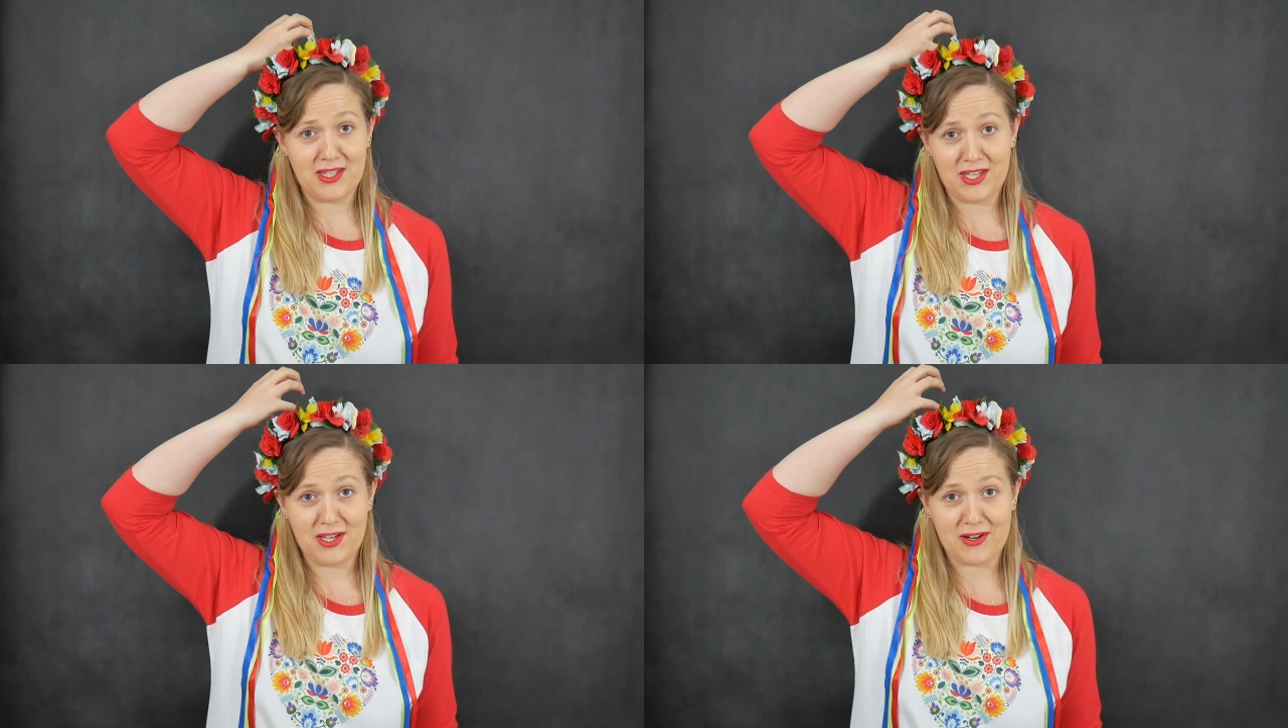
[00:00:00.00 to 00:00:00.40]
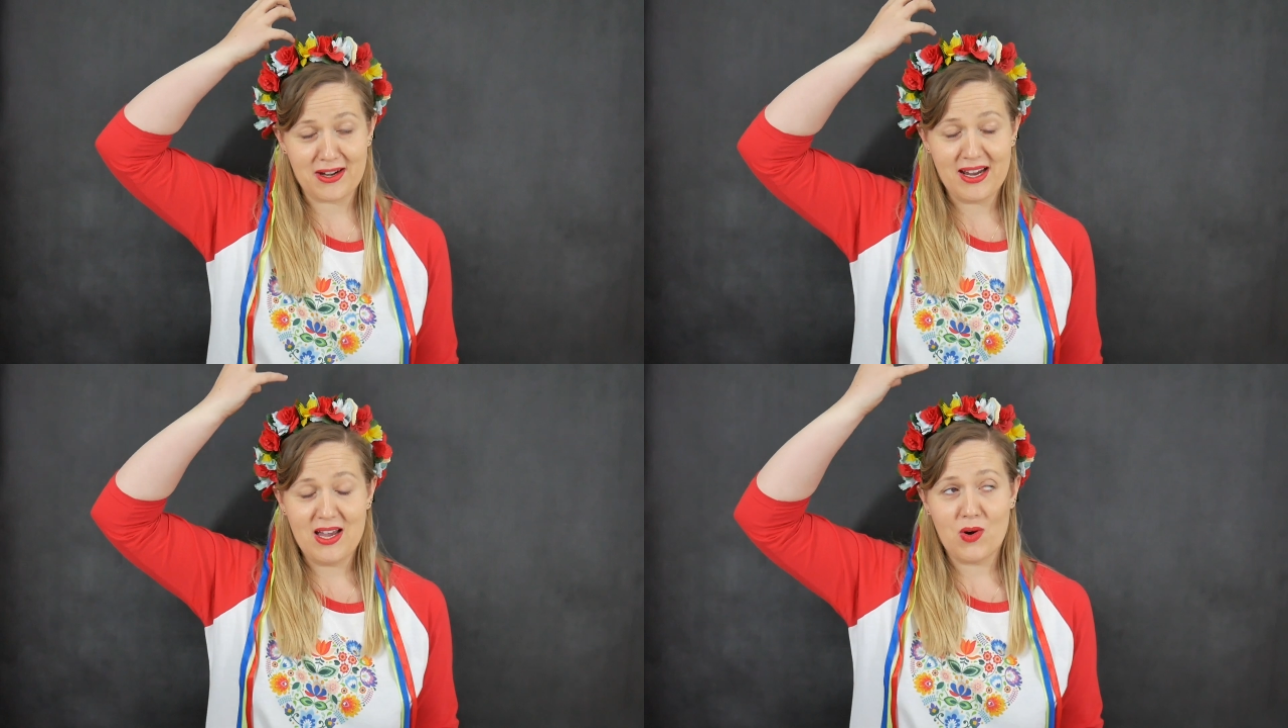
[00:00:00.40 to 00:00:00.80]

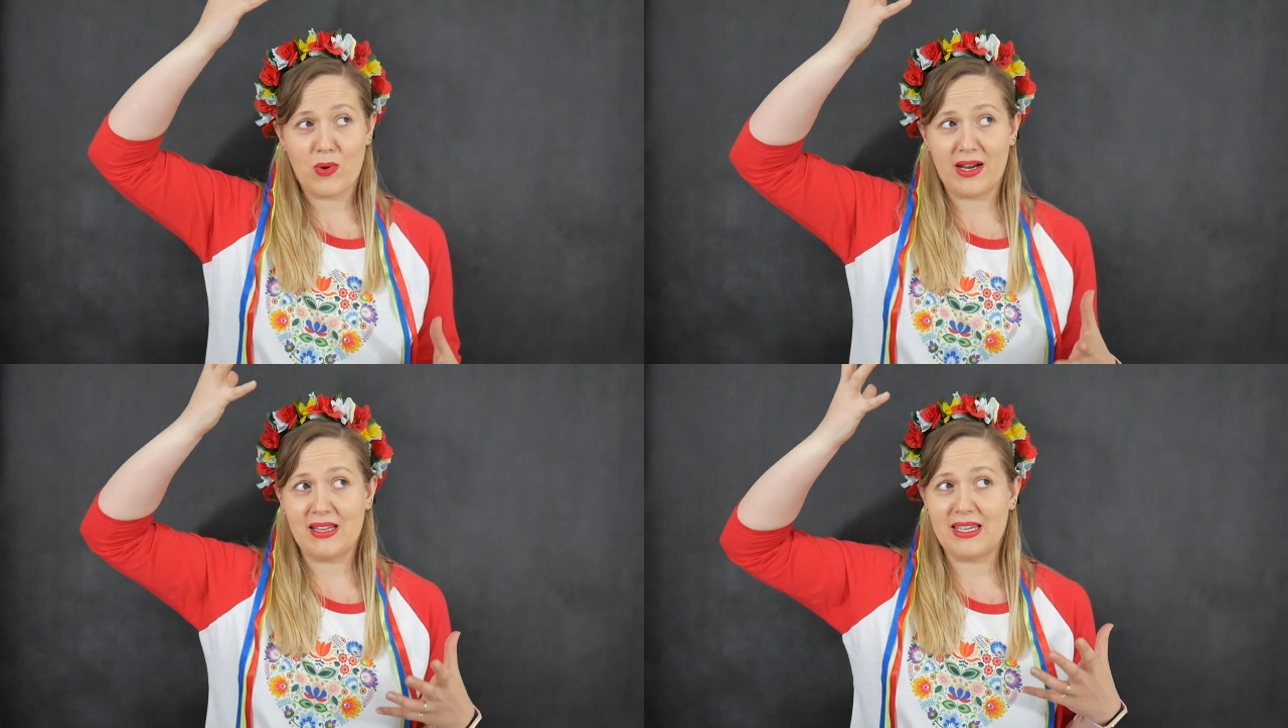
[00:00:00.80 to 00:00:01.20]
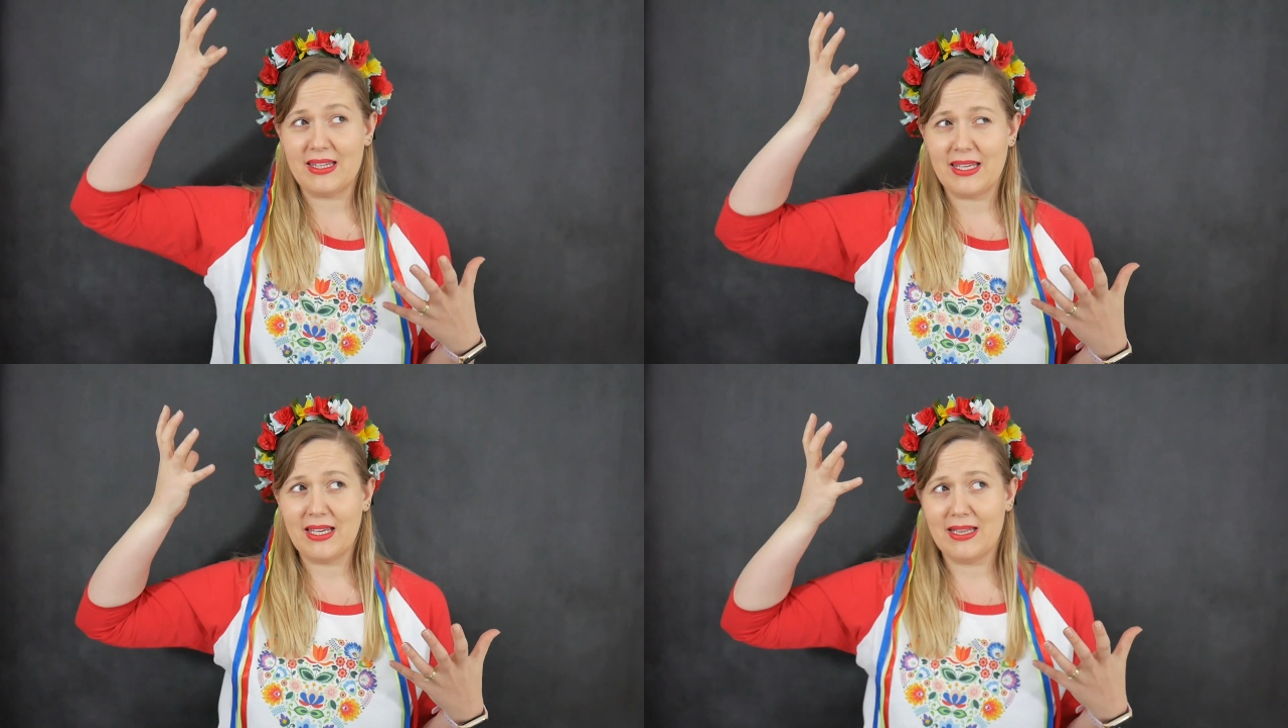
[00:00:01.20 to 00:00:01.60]
here, while
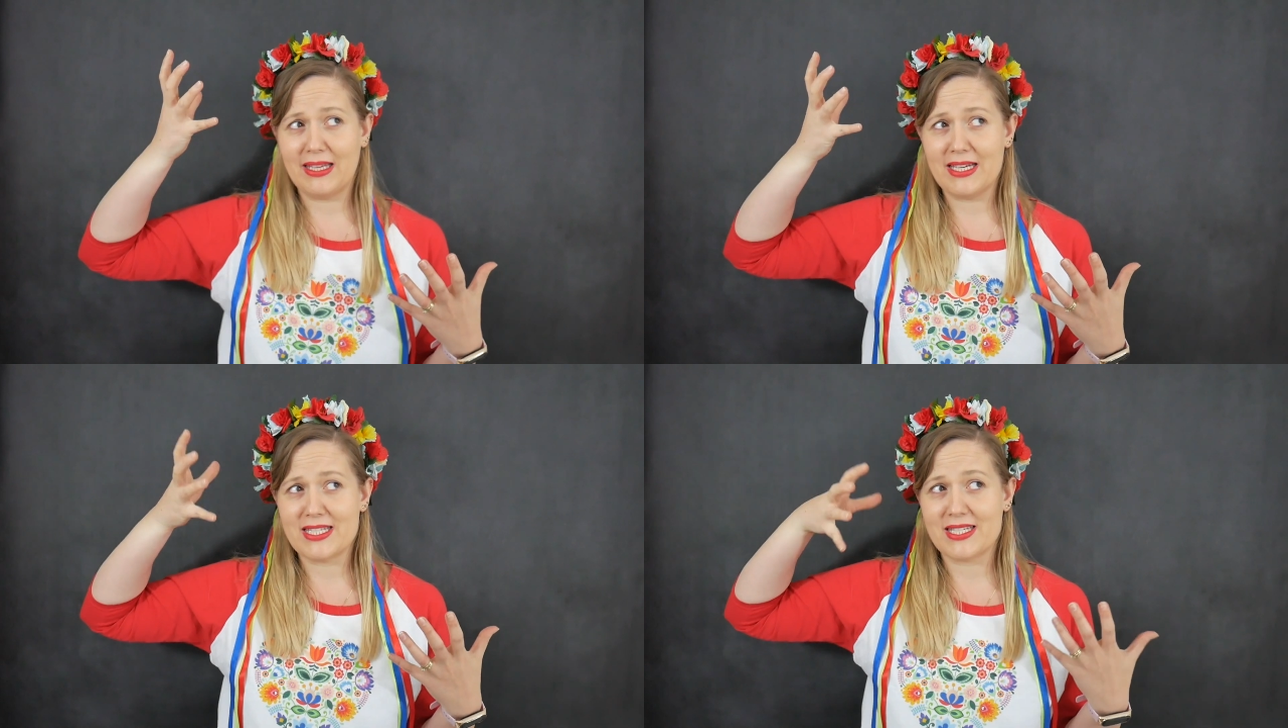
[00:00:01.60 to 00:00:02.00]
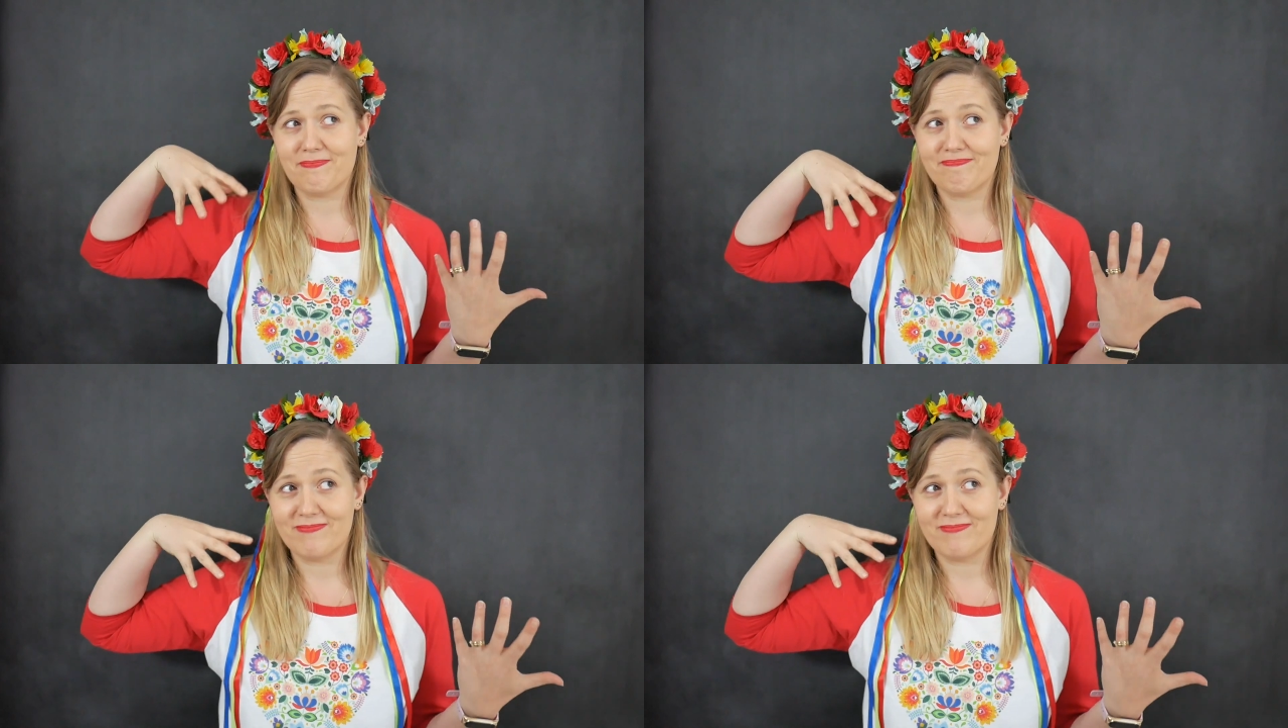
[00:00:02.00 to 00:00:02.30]
in English,